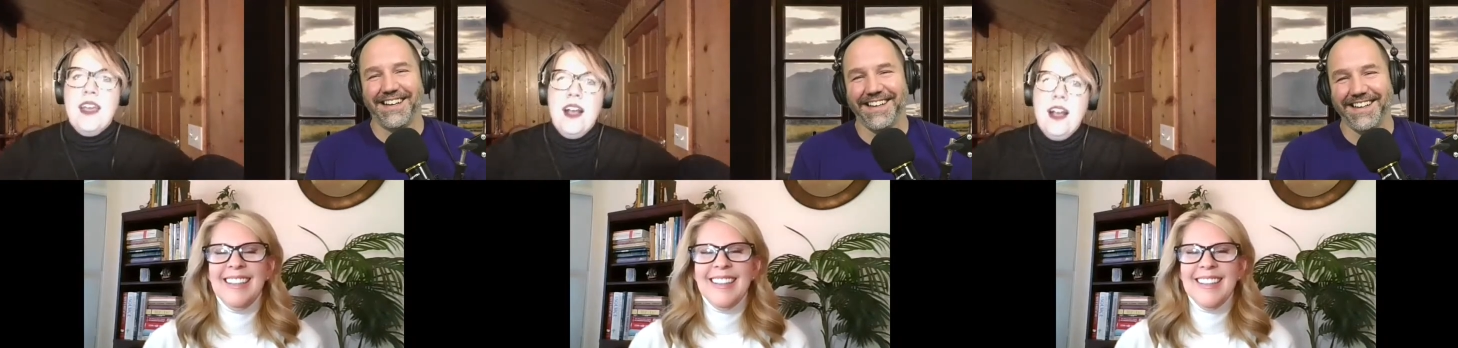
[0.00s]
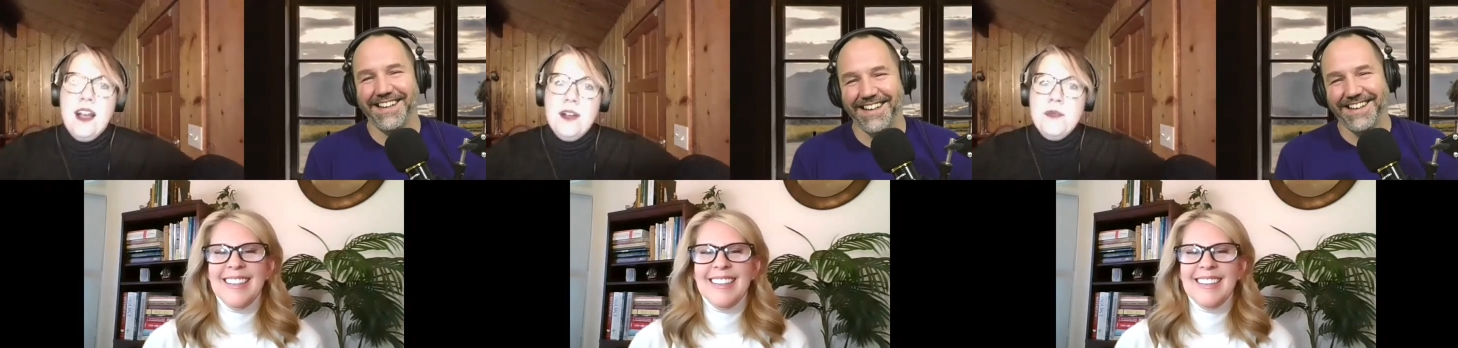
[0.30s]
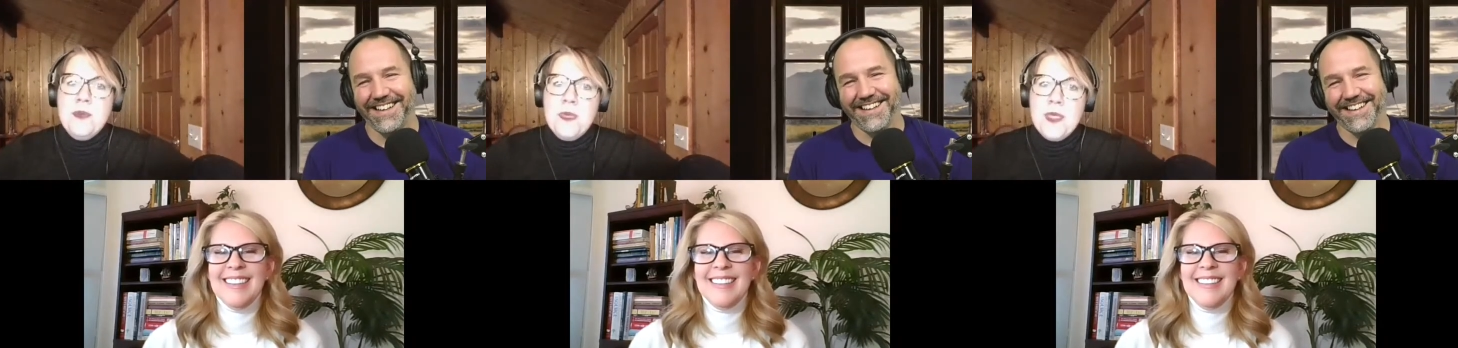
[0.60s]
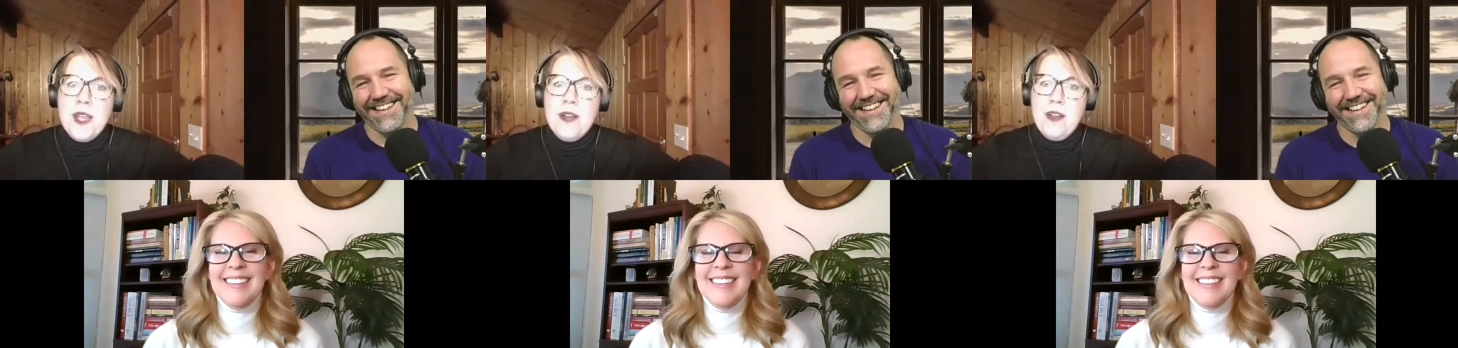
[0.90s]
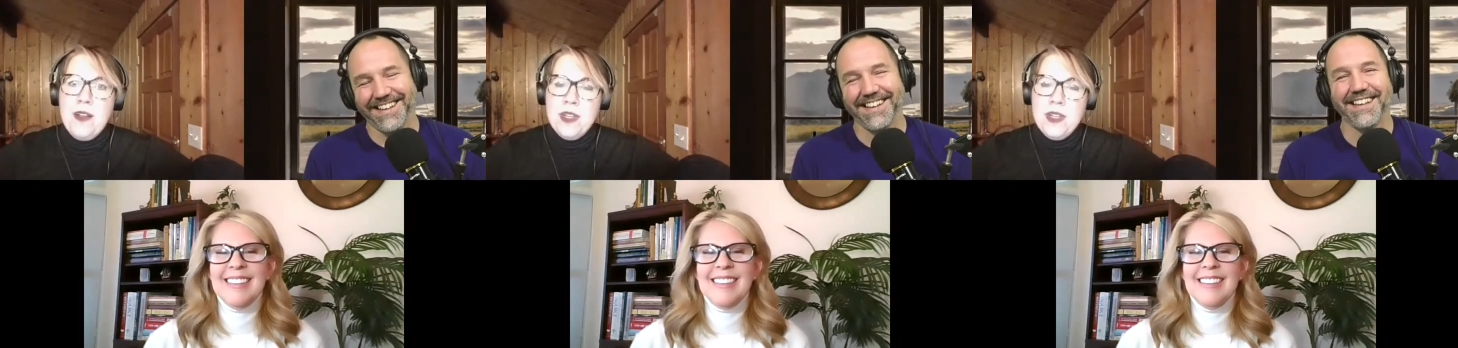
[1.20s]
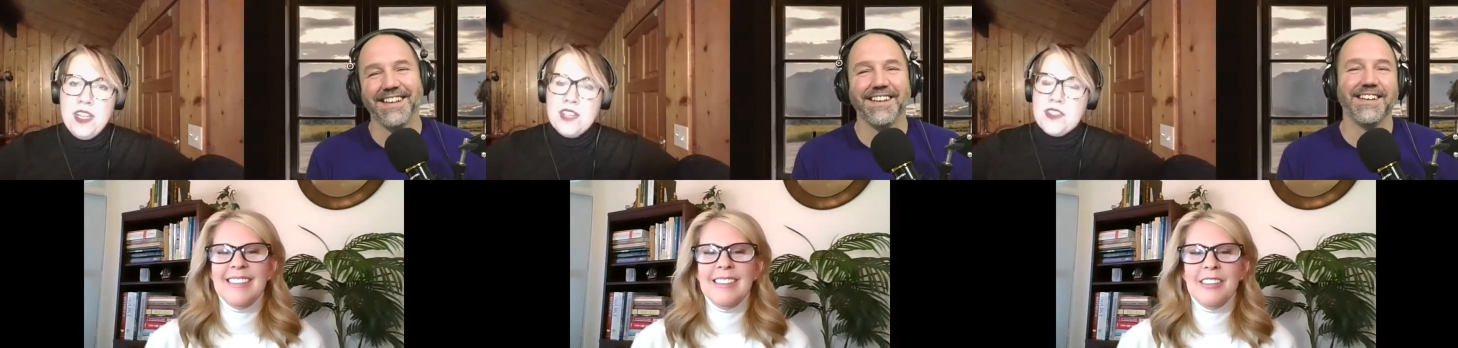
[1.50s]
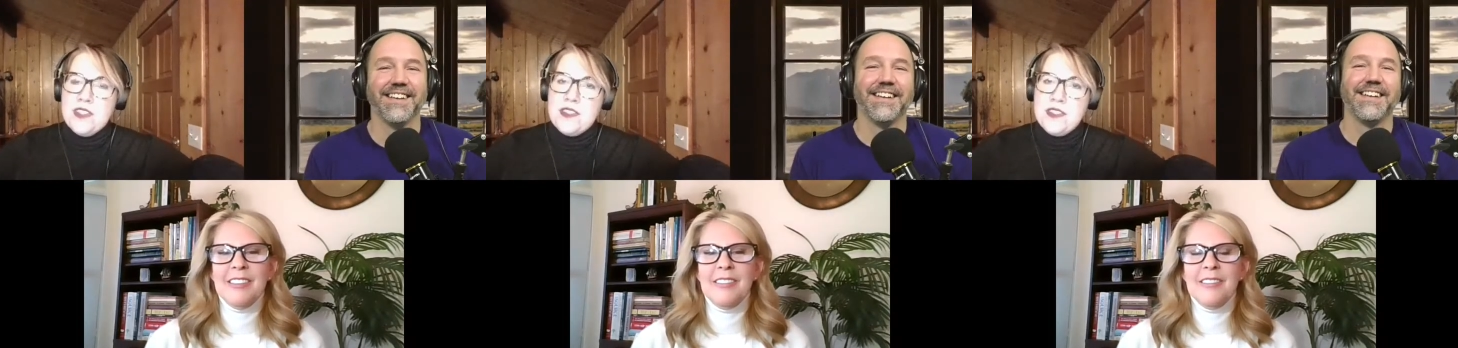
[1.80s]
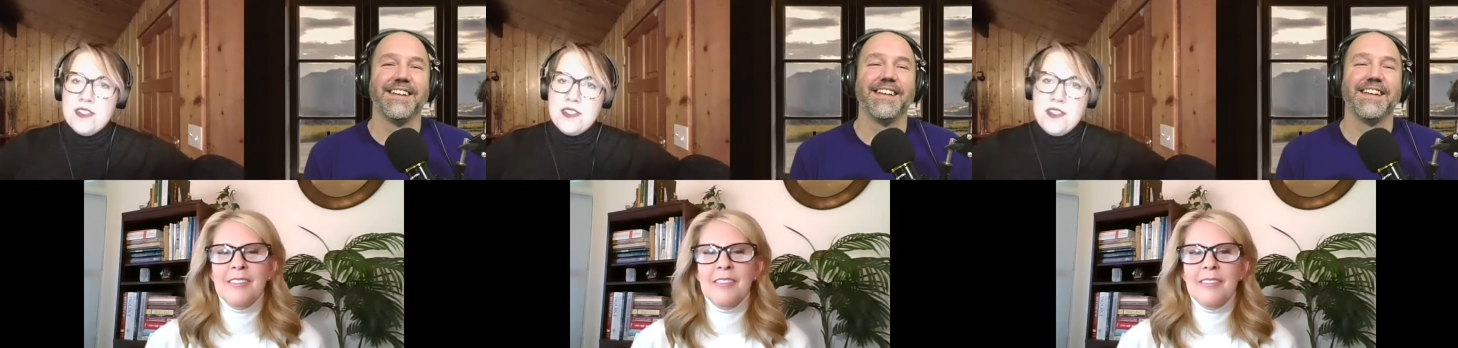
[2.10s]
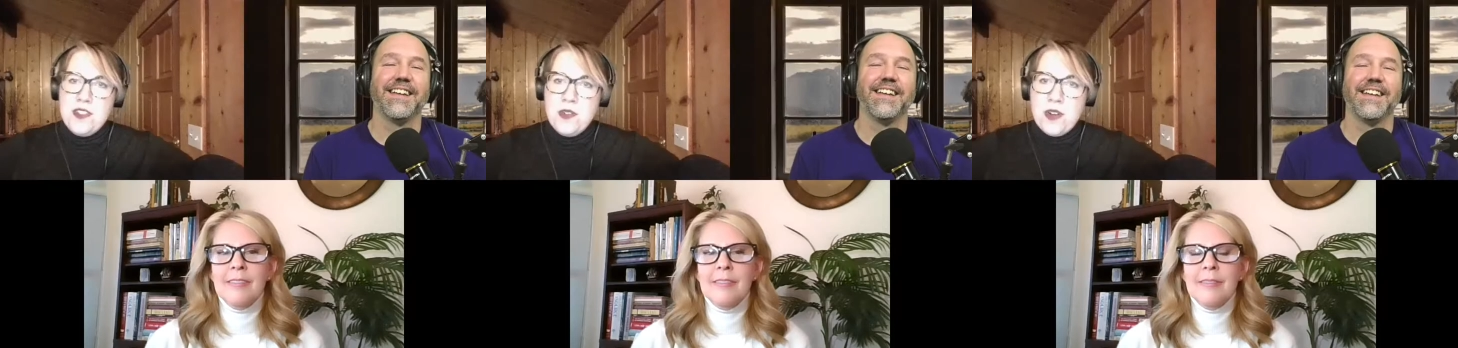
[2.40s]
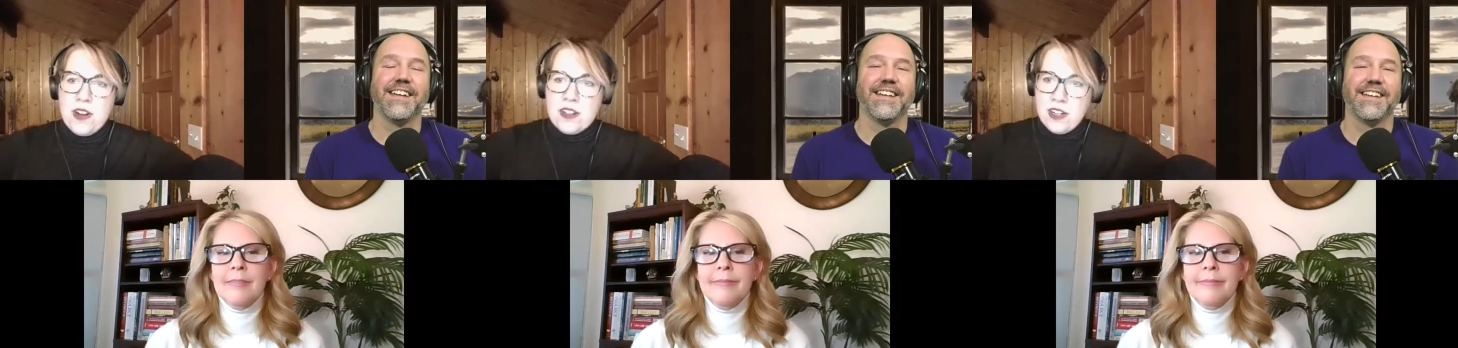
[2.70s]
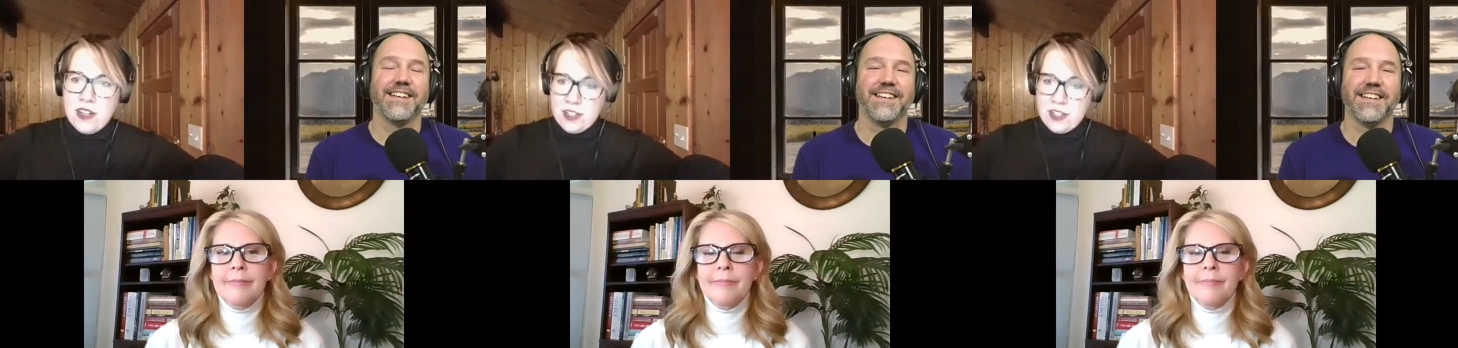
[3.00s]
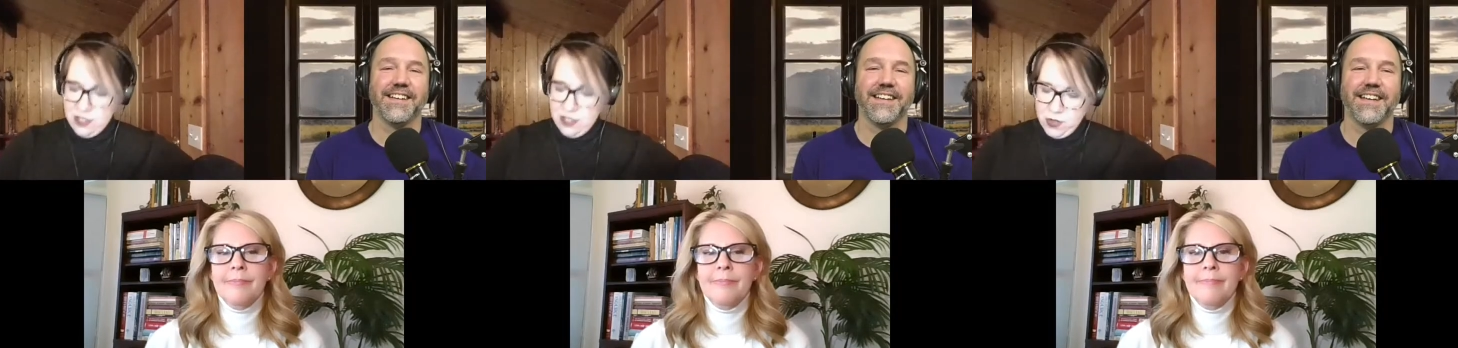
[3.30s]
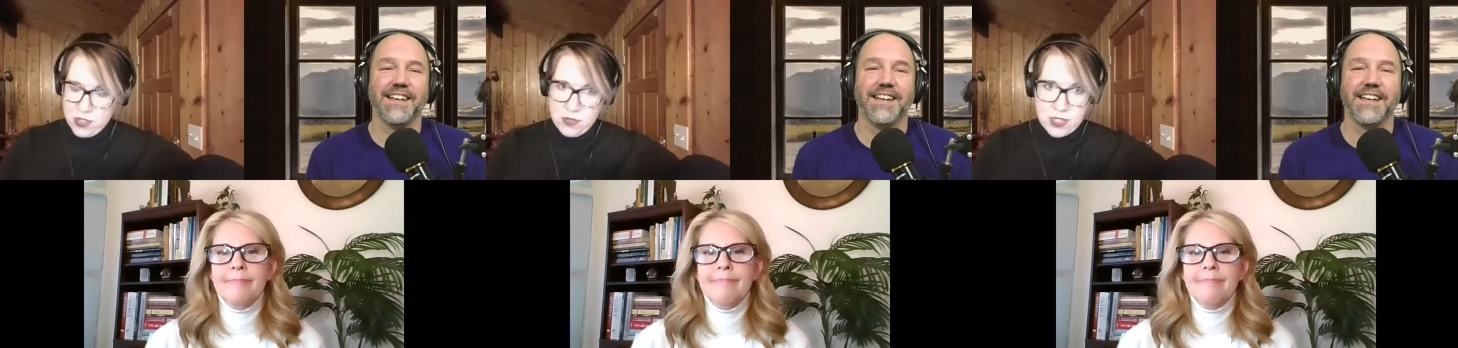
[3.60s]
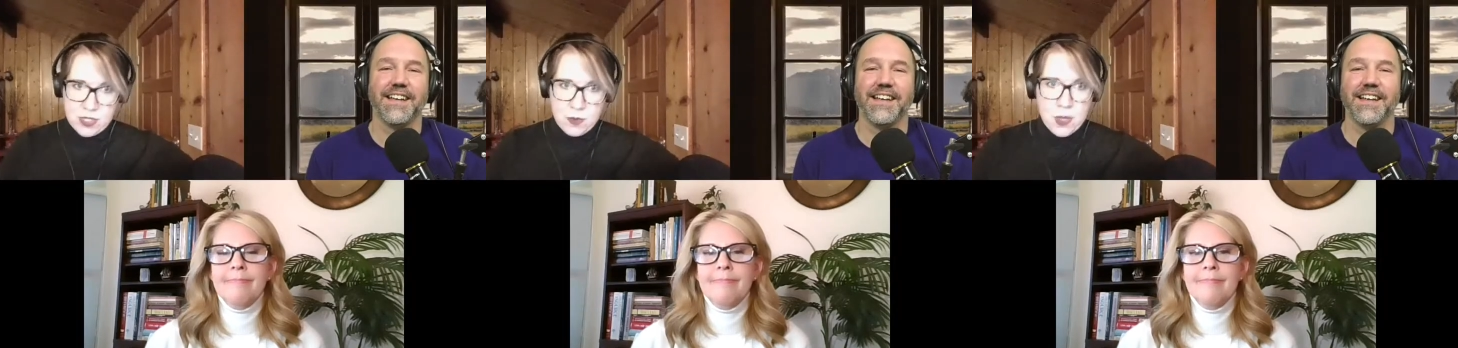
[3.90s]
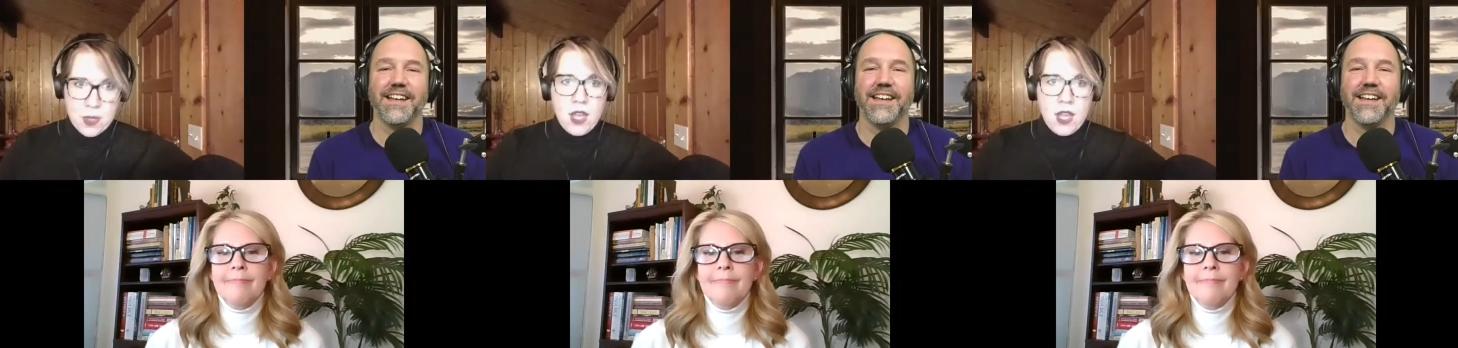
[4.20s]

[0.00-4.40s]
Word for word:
Speaker 1: All right, Wendy, since you are our newest victim,